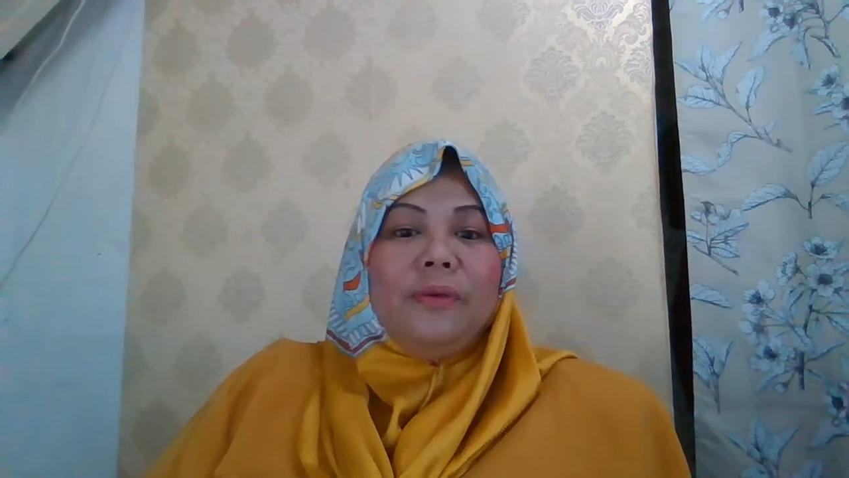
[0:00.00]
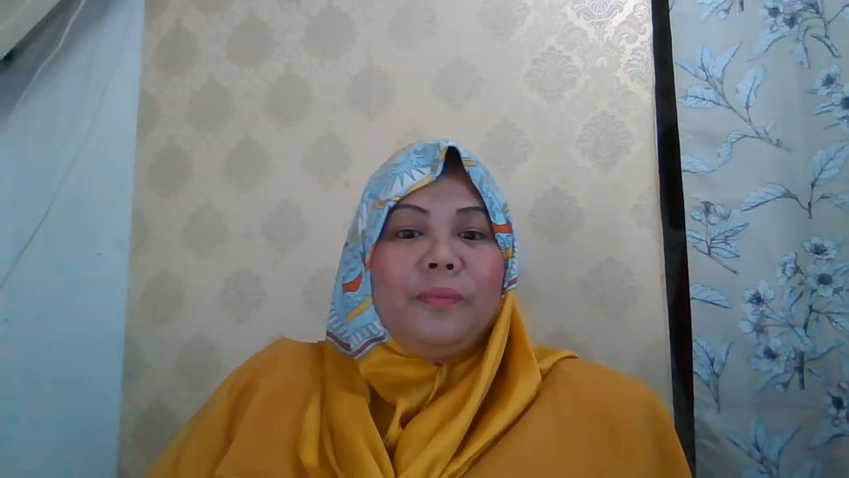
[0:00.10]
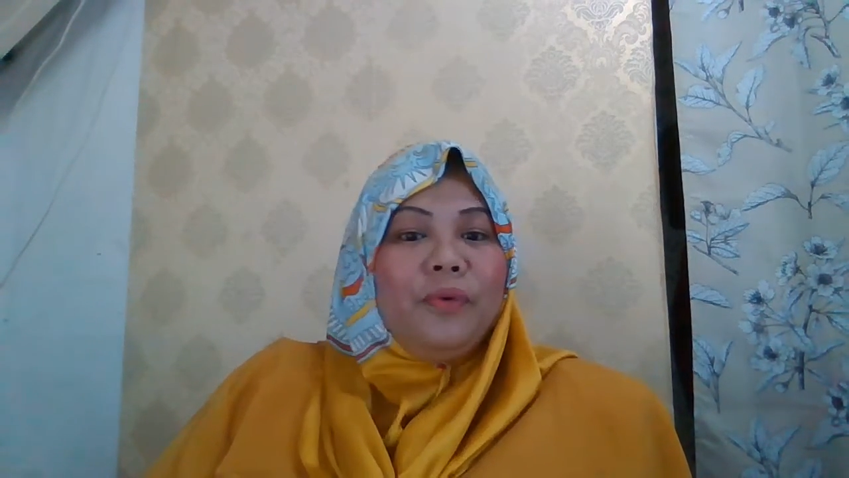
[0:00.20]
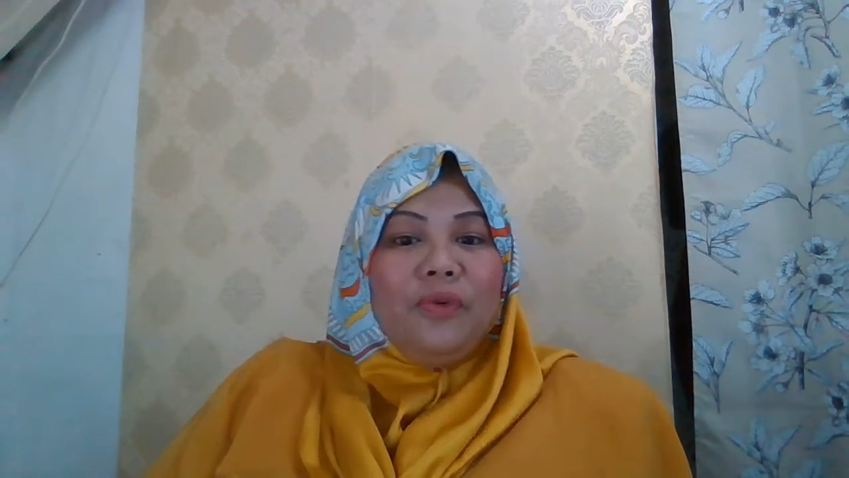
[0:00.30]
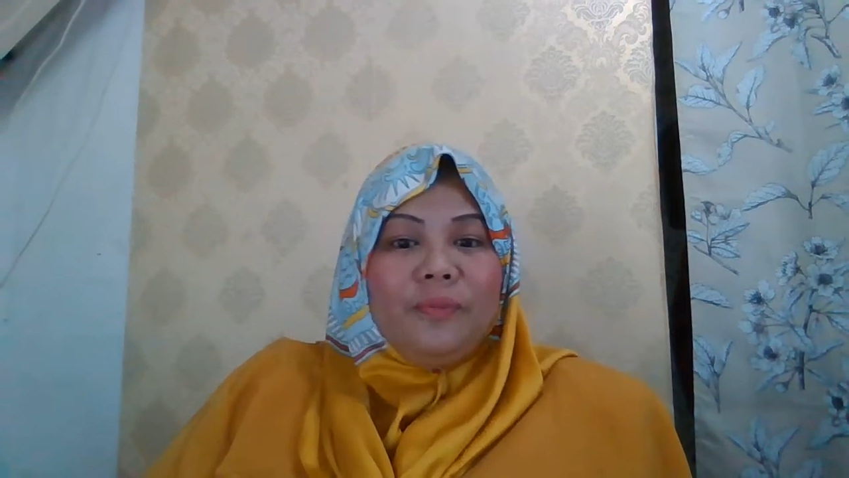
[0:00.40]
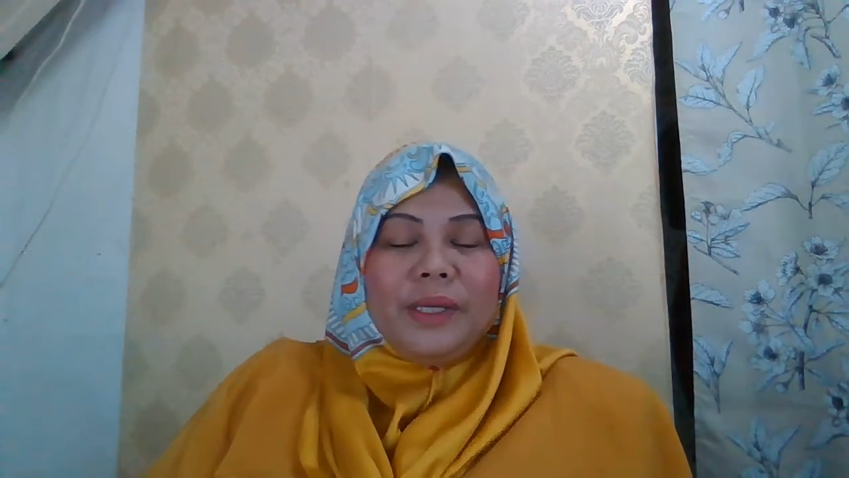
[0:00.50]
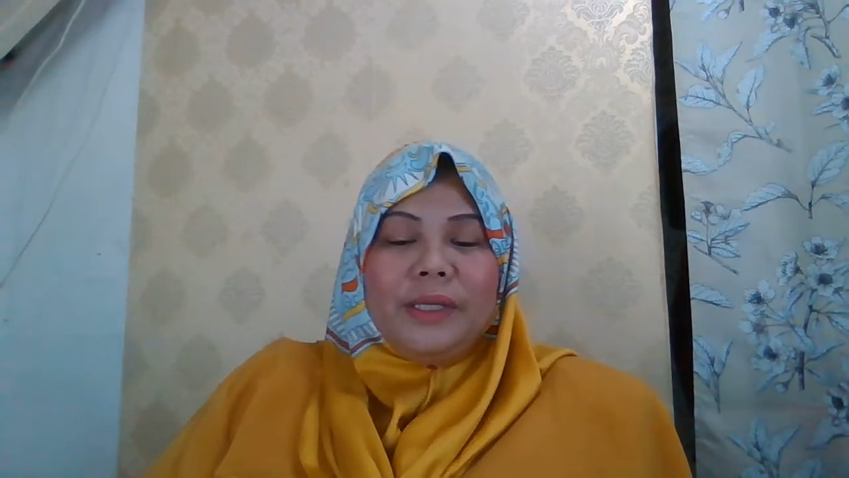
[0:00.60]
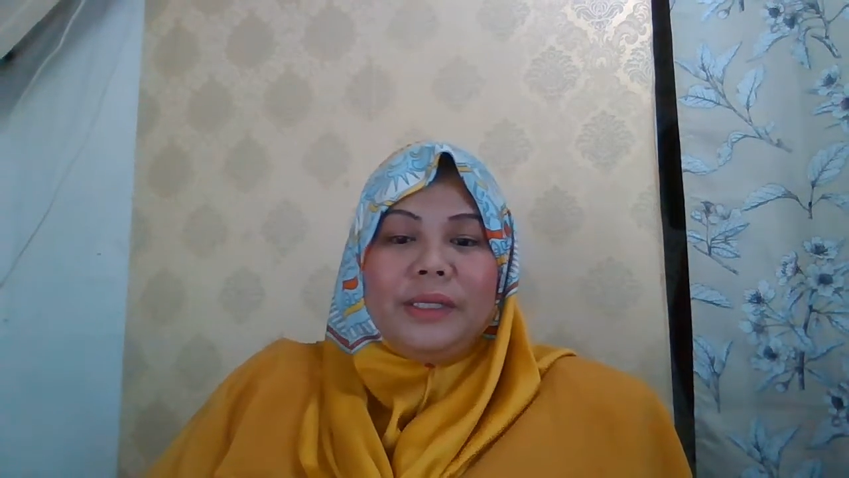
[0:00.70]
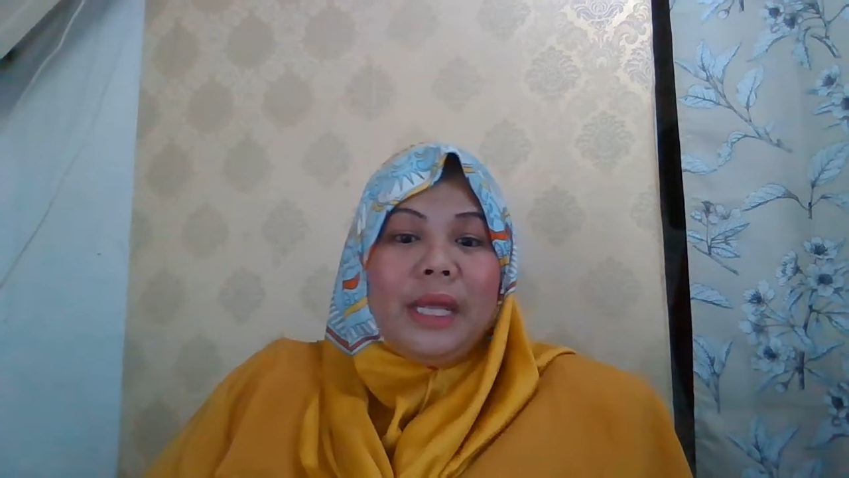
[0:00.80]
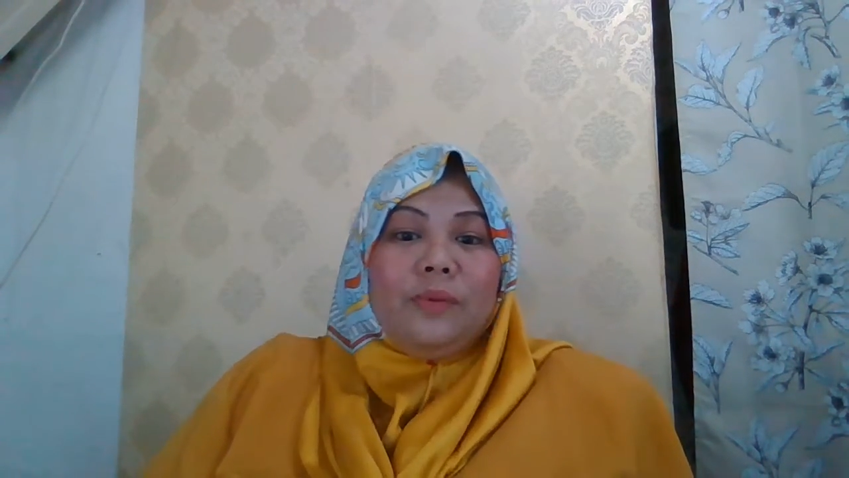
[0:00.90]

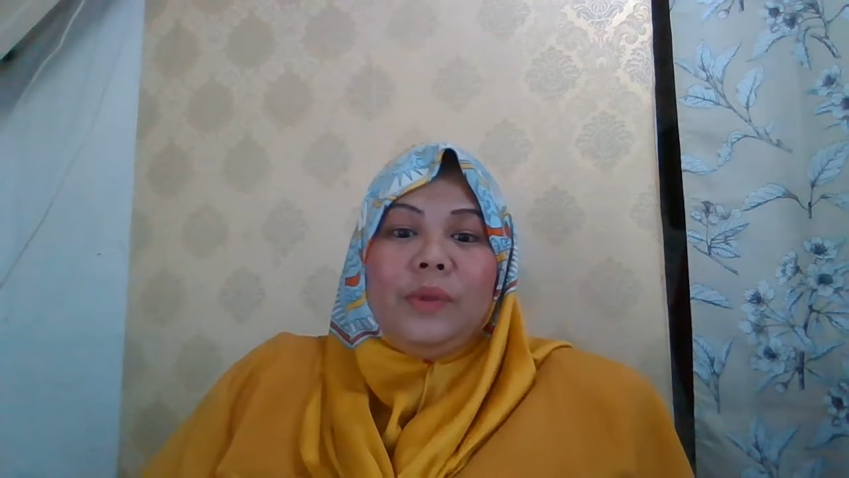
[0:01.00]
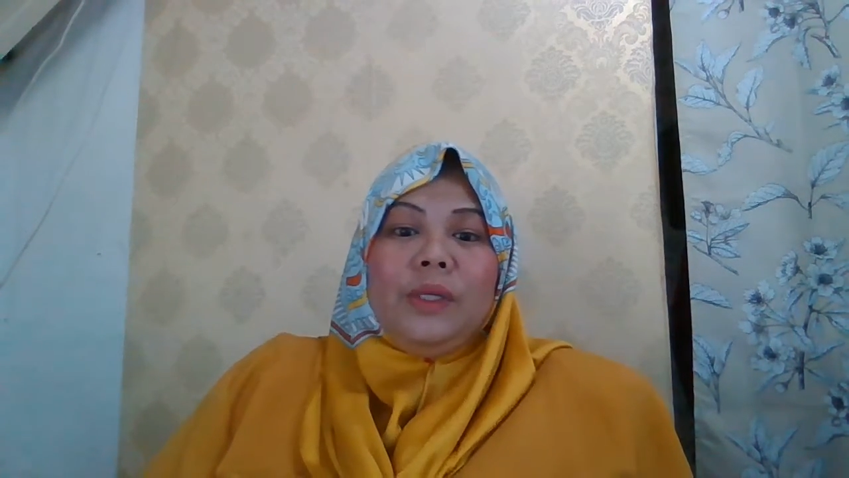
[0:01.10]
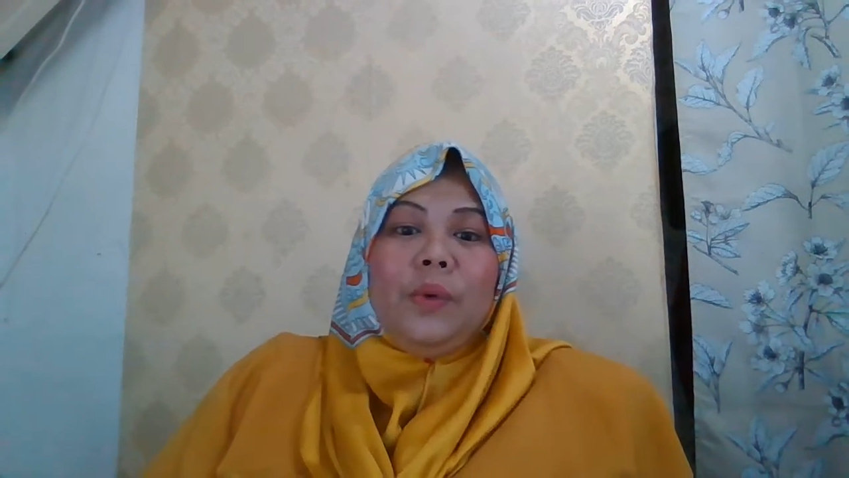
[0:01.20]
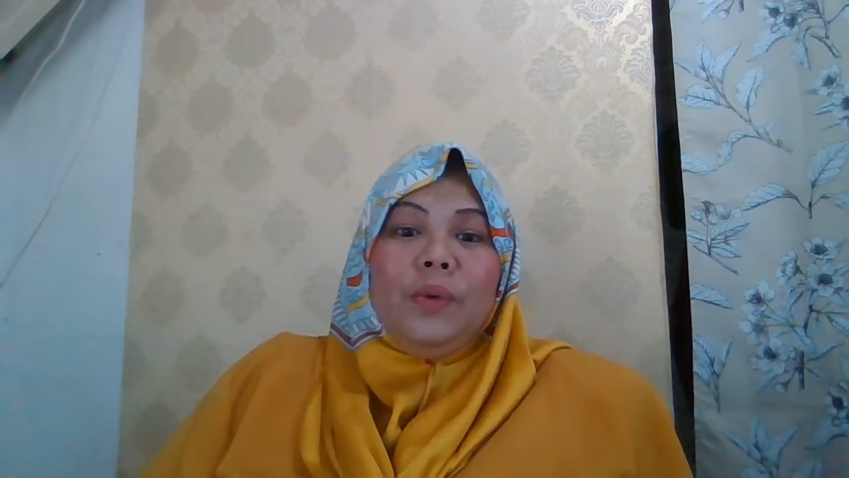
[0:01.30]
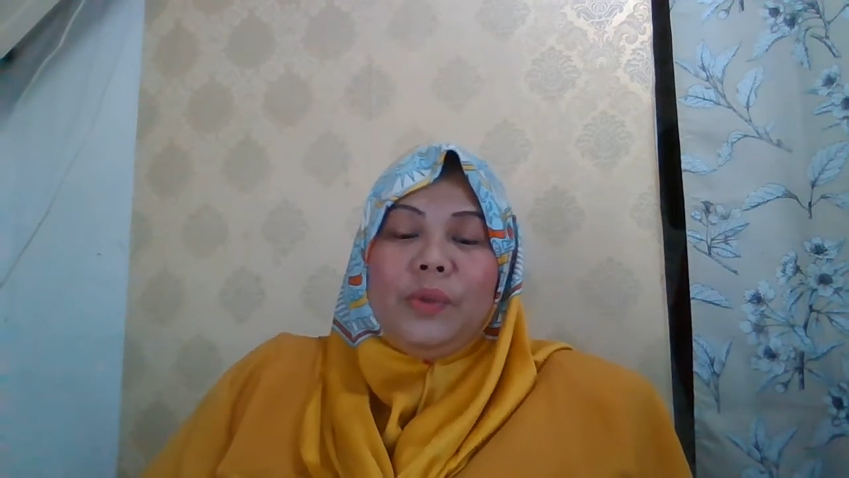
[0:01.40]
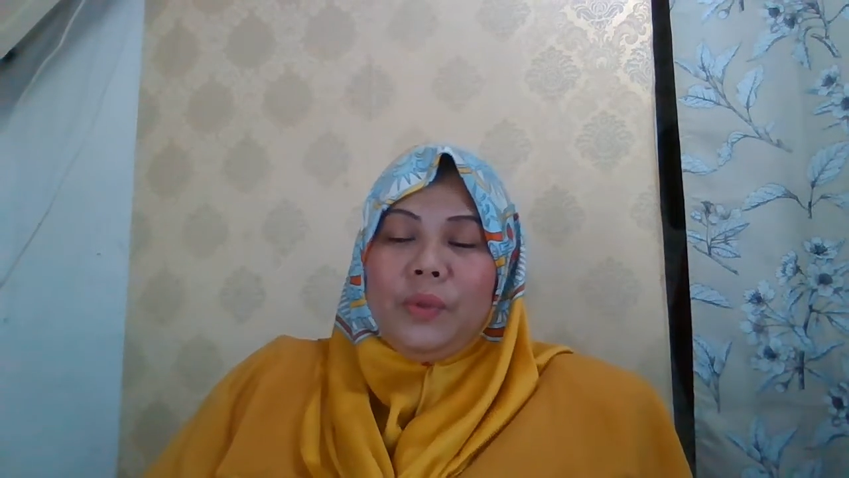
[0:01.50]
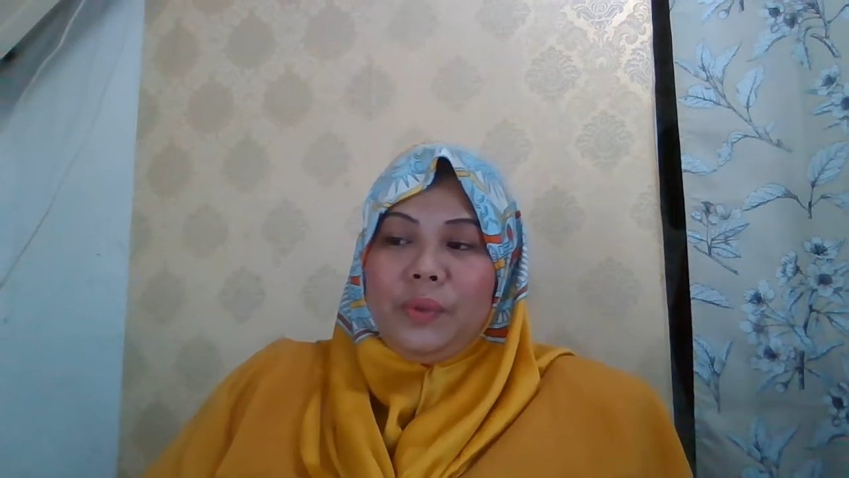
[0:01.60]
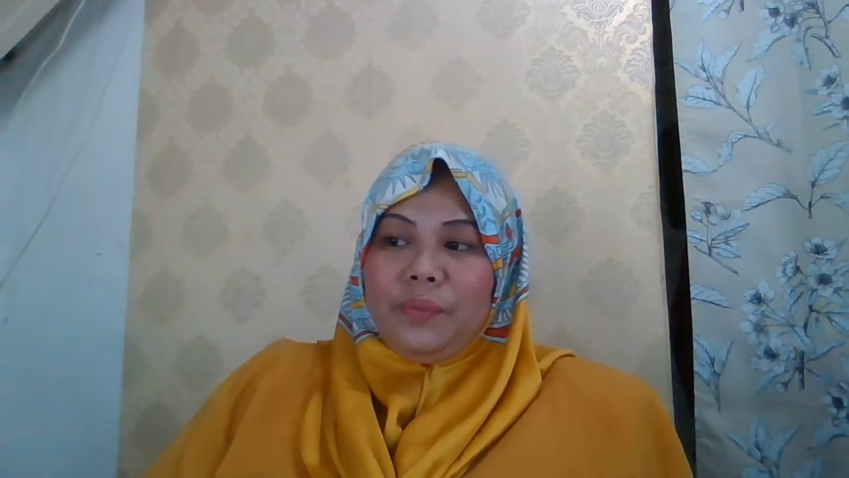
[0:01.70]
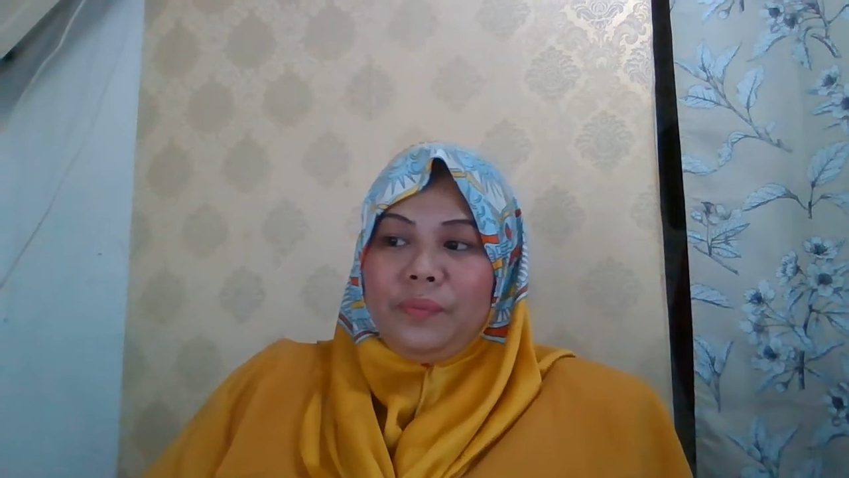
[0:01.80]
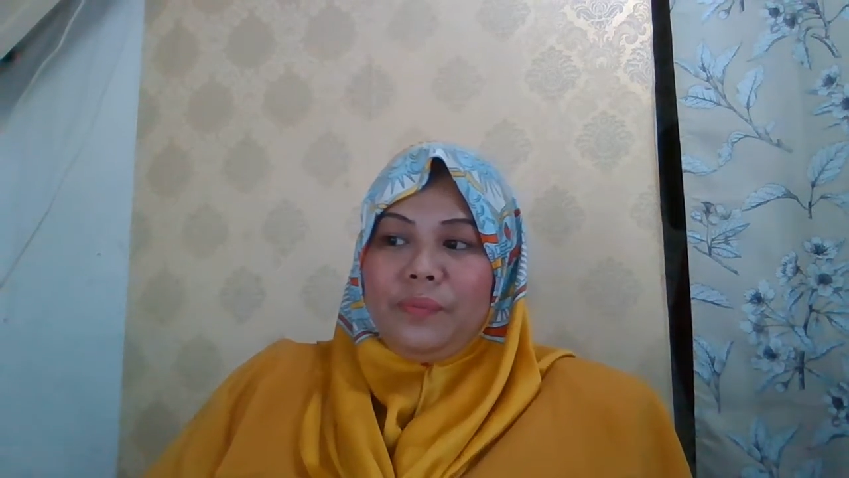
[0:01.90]
improvement that we don't know.